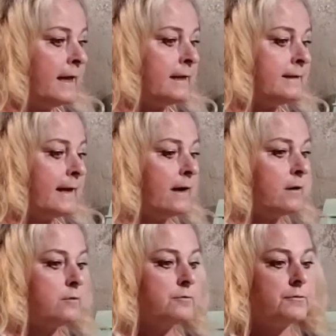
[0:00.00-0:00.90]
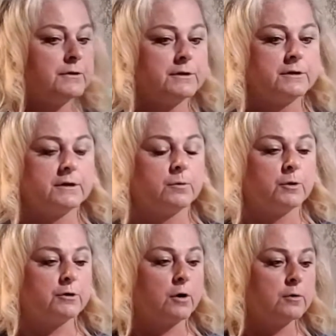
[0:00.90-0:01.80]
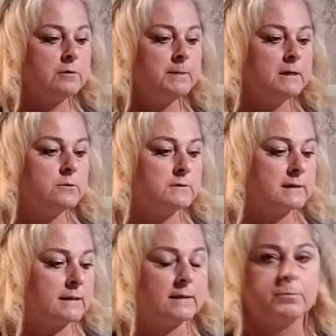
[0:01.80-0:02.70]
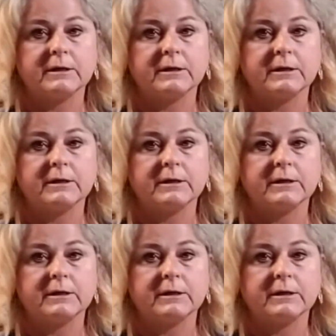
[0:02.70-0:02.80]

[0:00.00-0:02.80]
Now we're going to be using the